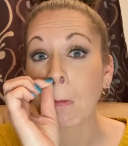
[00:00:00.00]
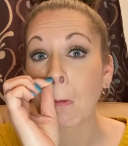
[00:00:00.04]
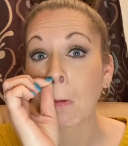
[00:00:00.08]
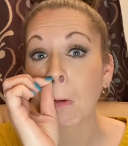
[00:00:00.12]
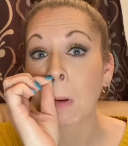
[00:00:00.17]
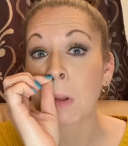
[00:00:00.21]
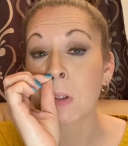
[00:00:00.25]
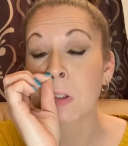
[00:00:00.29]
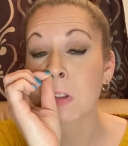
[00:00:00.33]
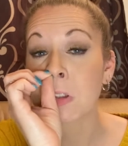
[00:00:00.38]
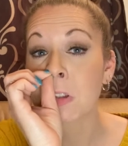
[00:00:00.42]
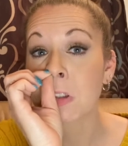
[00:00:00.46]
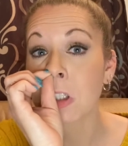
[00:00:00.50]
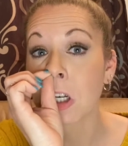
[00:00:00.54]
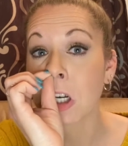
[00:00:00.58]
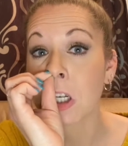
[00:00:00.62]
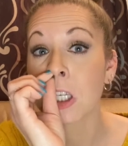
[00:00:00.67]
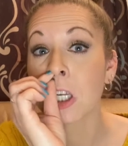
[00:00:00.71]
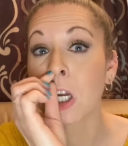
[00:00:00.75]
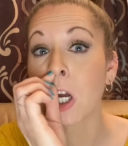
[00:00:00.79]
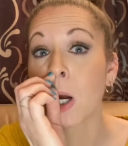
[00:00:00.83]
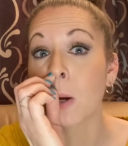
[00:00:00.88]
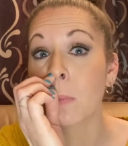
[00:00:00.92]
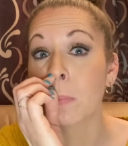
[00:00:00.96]
stuck
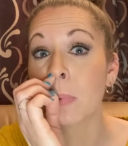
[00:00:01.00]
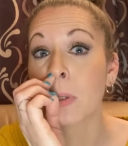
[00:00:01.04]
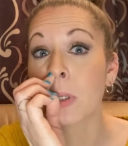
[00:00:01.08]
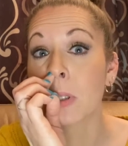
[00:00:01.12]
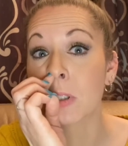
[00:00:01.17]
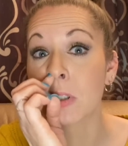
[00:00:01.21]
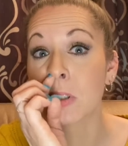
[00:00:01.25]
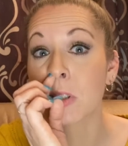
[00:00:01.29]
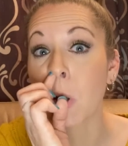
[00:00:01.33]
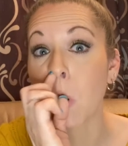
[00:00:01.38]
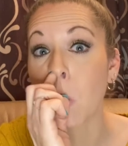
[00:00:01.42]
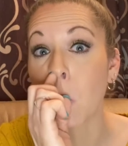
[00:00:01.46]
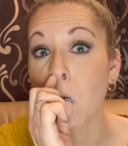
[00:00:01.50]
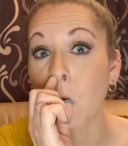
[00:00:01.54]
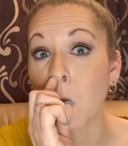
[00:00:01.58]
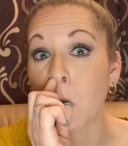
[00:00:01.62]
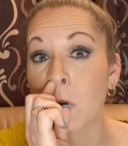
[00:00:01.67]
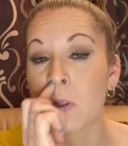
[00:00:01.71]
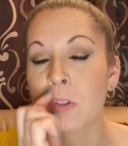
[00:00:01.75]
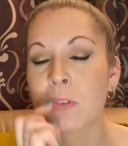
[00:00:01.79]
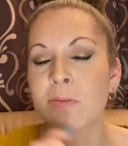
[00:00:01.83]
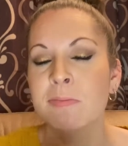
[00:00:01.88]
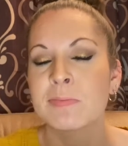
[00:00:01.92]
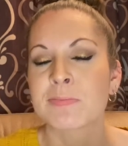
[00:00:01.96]
it up his
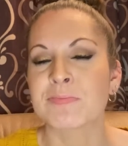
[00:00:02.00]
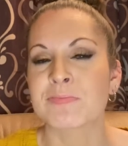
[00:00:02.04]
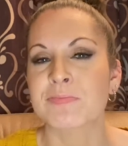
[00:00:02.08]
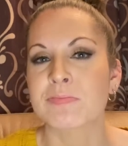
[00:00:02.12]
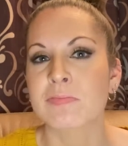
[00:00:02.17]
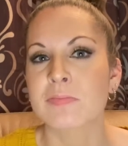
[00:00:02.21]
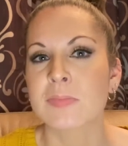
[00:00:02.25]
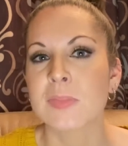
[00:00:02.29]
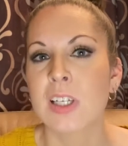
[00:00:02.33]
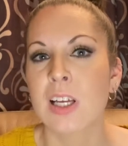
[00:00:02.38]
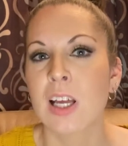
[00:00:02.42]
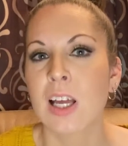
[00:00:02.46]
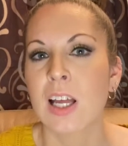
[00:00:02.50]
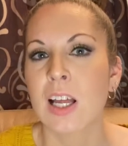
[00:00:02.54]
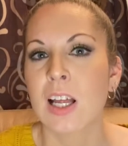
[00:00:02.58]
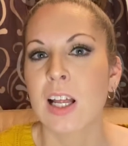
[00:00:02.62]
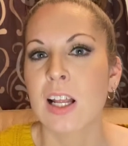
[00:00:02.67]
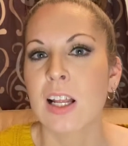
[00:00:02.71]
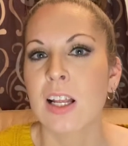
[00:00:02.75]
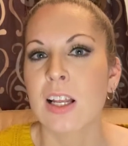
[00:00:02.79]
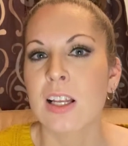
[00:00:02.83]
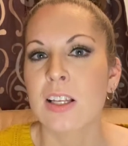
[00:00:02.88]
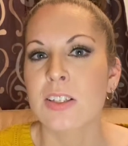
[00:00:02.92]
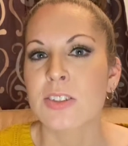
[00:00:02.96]
nose.
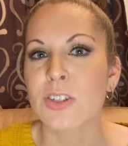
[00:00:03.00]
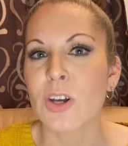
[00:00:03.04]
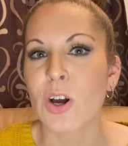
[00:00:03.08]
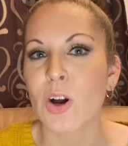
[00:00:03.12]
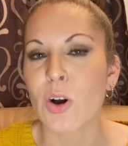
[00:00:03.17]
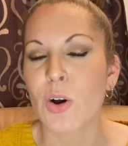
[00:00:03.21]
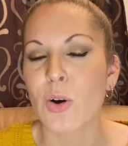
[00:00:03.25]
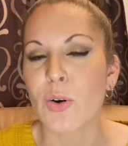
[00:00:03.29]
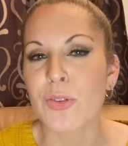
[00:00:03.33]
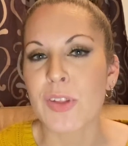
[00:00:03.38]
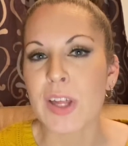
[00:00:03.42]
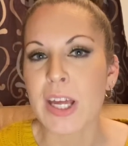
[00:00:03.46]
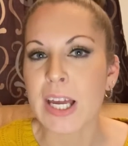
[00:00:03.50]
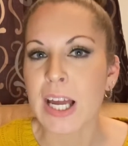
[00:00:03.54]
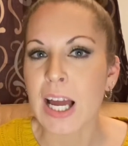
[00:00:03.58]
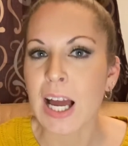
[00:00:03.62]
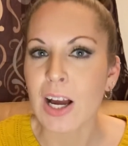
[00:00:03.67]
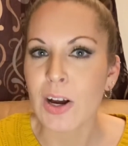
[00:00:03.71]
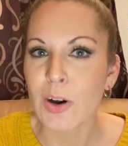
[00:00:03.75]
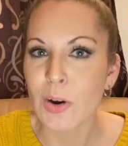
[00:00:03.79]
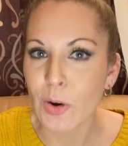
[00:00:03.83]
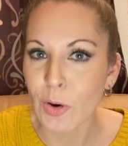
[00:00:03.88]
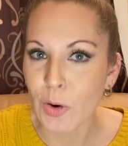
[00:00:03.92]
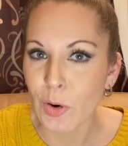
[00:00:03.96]
So they
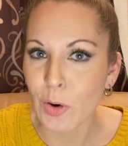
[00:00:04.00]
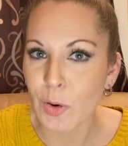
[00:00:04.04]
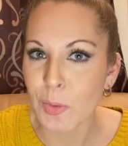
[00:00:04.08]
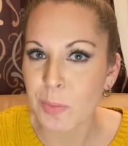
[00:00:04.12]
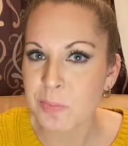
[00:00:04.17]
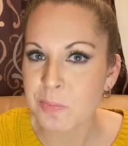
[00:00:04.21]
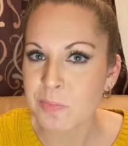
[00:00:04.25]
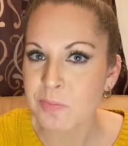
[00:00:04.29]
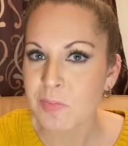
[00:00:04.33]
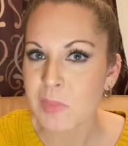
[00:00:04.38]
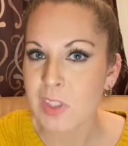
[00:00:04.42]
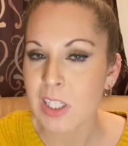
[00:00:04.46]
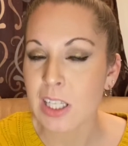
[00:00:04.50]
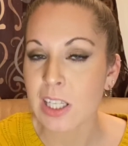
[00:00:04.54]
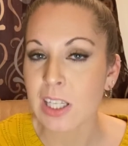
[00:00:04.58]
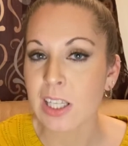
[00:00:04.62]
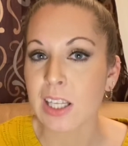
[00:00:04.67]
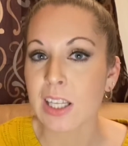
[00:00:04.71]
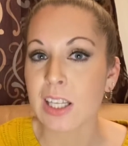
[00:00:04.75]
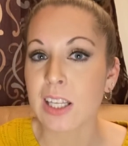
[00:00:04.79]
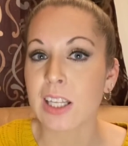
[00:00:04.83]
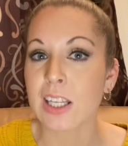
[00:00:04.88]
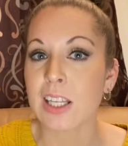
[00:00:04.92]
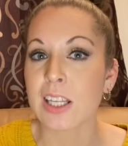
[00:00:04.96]
got home
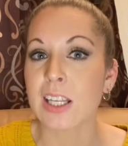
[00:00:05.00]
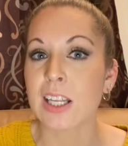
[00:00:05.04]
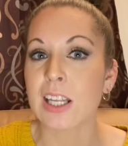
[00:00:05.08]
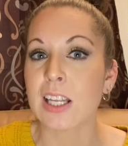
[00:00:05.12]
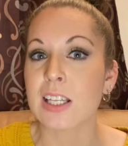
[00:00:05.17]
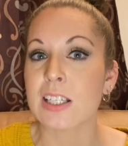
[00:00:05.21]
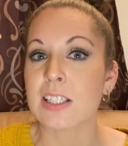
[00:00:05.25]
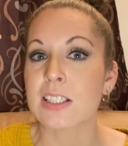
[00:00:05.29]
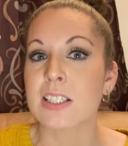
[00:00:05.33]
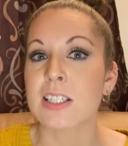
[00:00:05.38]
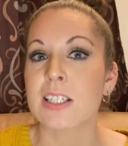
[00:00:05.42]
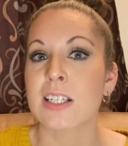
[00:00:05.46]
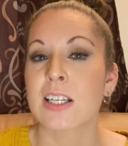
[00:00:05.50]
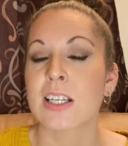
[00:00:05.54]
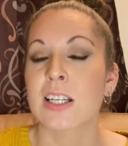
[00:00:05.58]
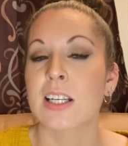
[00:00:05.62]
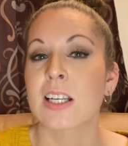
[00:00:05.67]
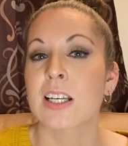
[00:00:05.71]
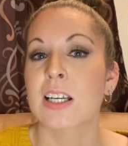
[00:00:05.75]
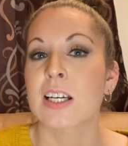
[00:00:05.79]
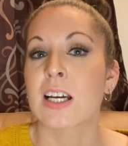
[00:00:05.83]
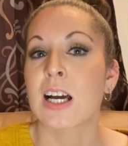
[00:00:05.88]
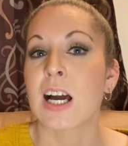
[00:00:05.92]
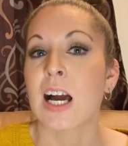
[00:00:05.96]
and
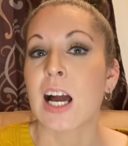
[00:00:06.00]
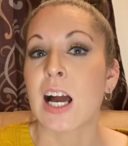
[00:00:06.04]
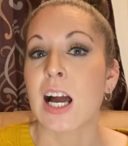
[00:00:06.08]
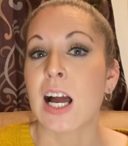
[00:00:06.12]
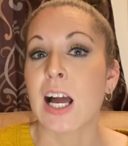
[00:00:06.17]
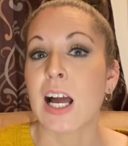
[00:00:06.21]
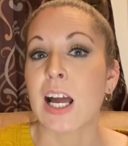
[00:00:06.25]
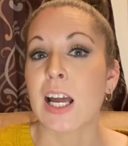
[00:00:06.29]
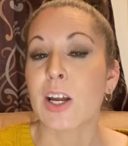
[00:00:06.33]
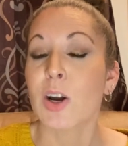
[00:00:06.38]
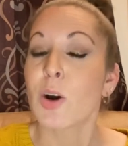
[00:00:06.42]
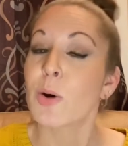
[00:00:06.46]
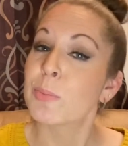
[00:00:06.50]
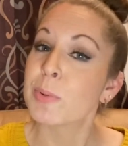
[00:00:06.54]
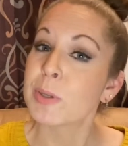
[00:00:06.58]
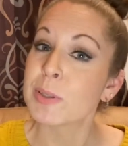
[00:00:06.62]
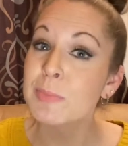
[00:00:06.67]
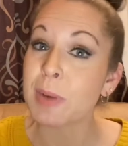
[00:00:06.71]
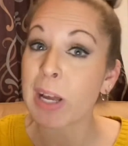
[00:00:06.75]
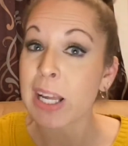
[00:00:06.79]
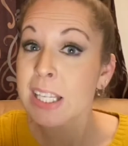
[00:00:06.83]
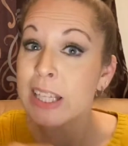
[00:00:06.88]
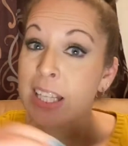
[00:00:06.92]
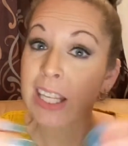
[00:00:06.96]
I opened
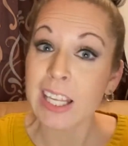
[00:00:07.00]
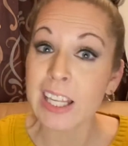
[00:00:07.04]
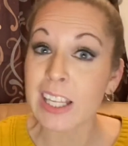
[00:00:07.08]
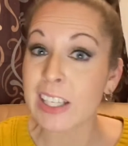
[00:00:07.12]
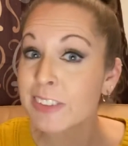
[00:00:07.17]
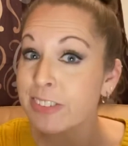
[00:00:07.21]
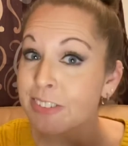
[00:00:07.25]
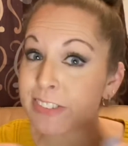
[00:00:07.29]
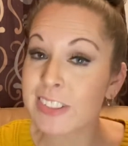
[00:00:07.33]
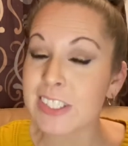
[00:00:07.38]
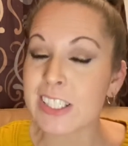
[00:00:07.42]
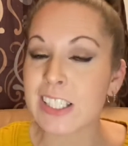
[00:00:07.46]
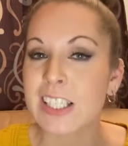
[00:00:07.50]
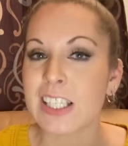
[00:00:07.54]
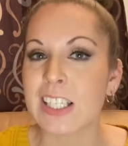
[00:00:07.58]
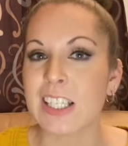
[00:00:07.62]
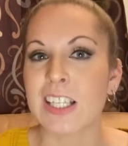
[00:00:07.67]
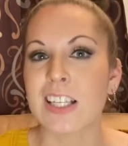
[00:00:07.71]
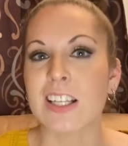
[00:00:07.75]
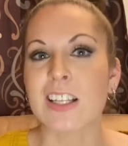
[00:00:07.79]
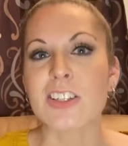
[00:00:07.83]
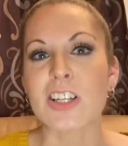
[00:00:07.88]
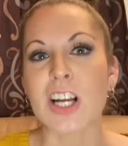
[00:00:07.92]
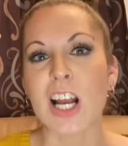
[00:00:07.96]
my gift
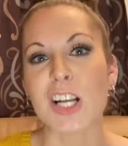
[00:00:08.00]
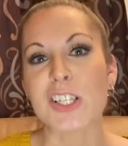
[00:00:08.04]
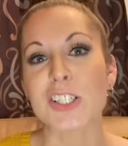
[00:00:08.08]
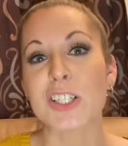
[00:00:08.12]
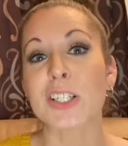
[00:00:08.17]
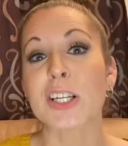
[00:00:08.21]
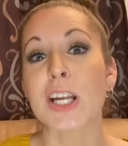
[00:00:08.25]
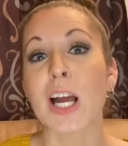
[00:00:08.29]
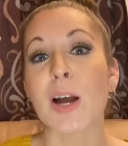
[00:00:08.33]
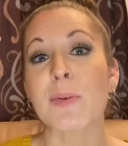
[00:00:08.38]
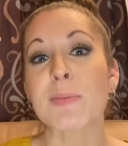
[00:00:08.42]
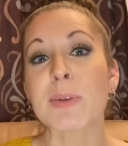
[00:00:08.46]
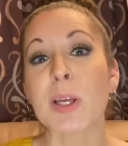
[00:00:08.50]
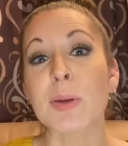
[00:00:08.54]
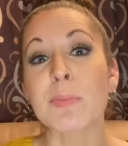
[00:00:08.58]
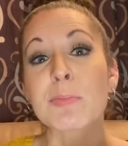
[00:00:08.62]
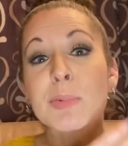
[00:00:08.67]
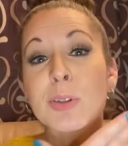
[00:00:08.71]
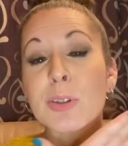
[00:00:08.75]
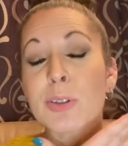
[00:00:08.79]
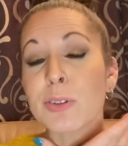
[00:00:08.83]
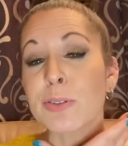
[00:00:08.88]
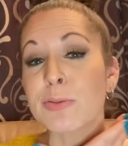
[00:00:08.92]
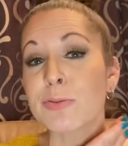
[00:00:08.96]
and Josh had got me a
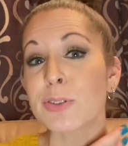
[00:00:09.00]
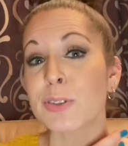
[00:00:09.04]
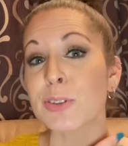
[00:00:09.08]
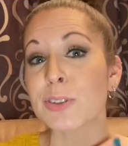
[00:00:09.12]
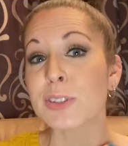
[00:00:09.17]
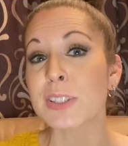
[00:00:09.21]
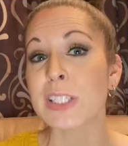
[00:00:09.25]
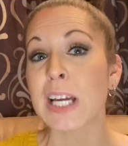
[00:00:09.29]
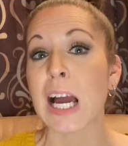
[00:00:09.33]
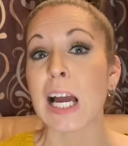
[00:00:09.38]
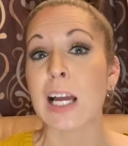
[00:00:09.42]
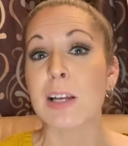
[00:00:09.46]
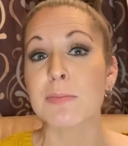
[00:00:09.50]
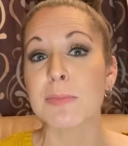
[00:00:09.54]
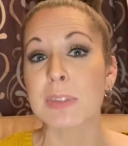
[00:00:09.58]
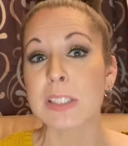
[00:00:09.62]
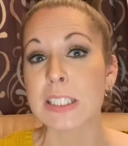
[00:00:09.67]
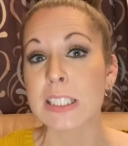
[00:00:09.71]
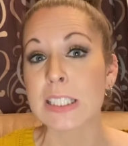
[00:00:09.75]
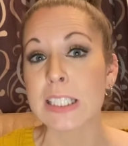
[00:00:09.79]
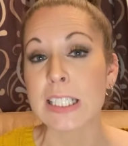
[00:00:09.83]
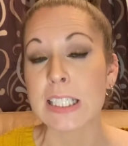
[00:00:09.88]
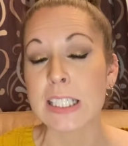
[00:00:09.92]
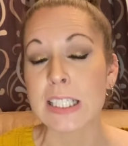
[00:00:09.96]
beautiful
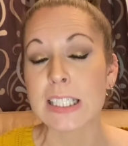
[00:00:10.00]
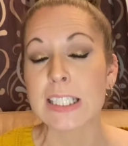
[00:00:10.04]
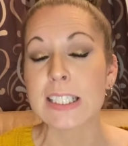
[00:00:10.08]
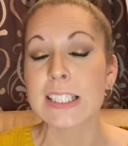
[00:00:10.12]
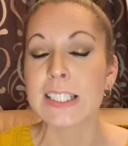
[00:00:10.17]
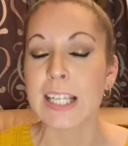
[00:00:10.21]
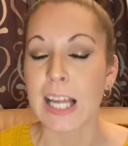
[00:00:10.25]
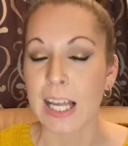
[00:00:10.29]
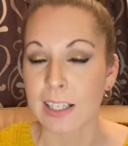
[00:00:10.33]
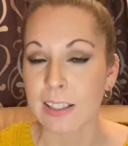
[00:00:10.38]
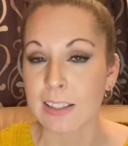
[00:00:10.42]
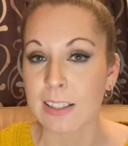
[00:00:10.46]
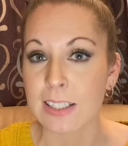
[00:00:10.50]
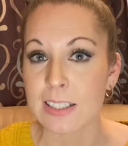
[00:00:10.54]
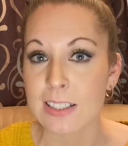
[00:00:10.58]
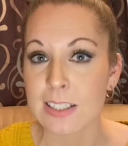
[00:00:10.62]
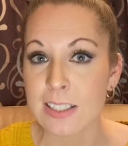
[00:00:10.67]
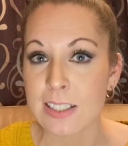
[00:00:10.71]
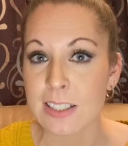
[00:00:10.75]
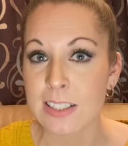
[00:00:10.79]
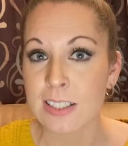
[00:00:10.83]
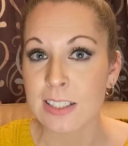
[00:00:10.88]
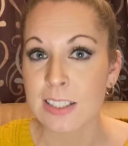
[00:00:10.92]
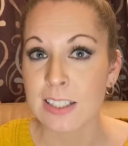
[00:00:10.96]
diamond
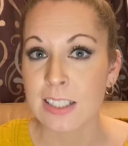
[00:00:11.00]
necklace.